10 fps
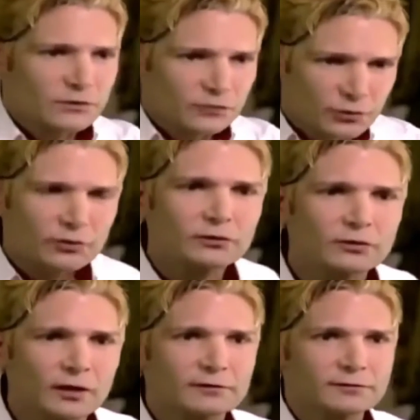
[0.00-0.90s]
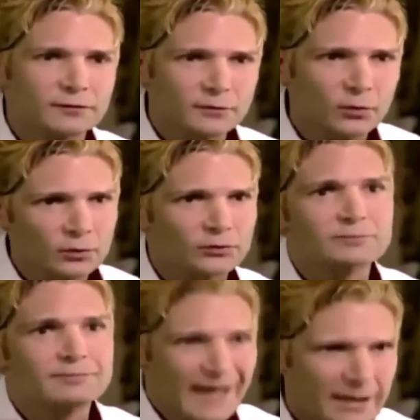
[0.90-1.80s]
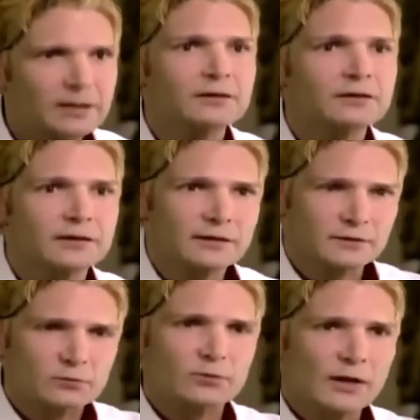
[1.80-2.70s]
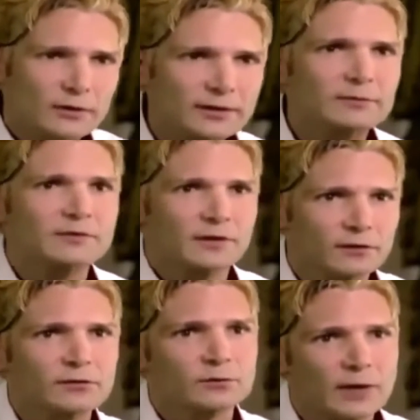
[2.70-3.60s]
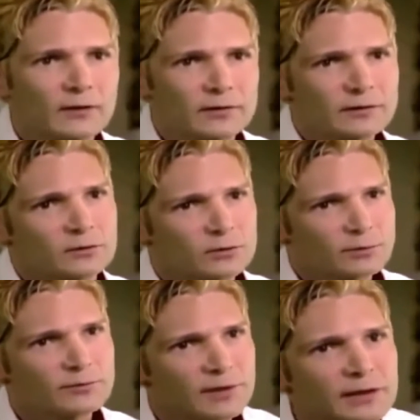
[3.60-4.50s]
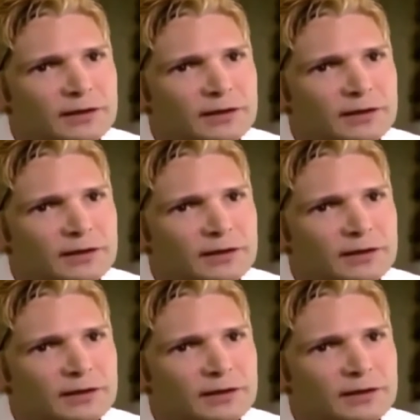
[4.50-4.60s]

was a circle of older men that surrounded themselves around this group of